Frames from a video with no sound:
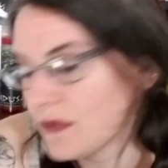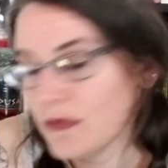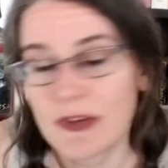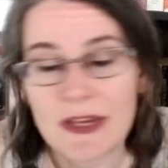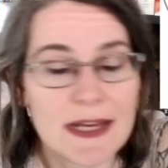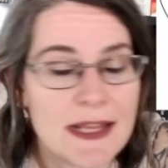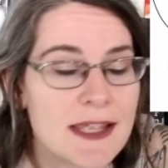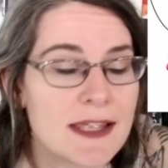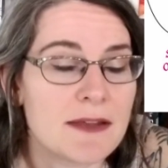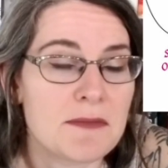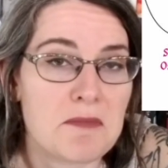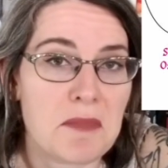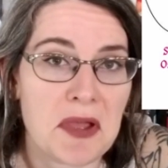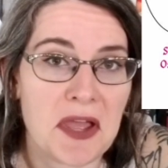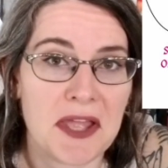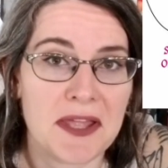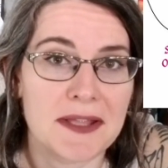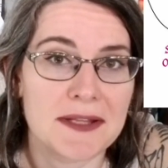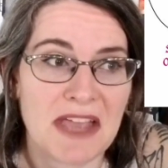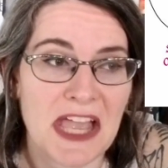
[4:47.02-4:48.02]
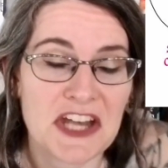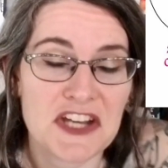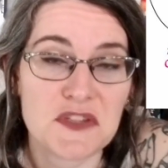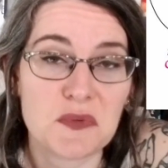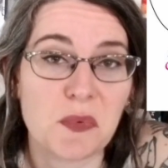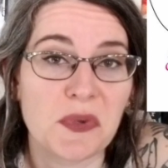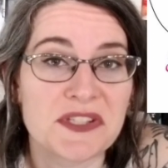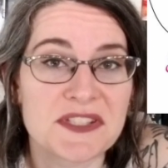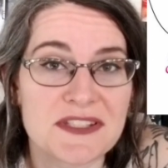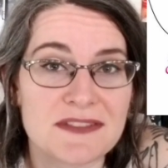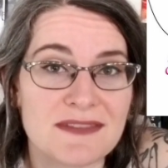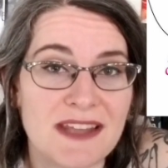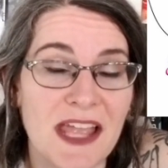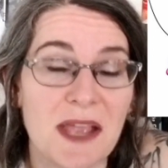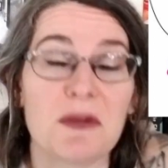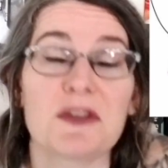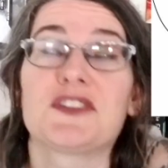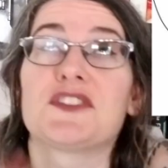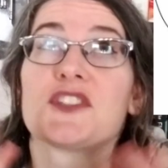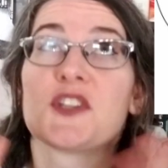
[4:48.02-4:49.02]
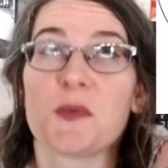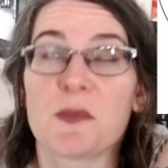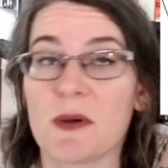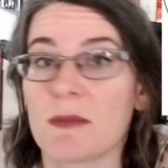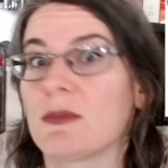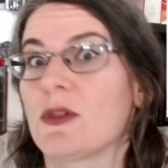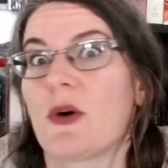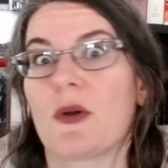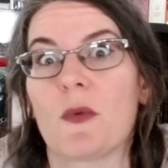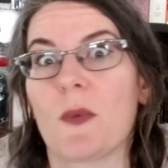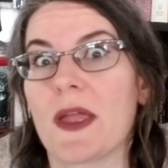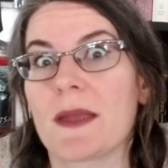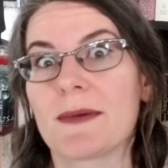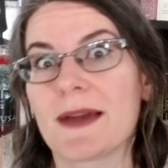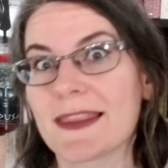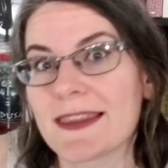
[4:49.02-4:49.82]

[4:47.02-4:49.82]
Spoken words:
read it, but I just wasn't like super blown away by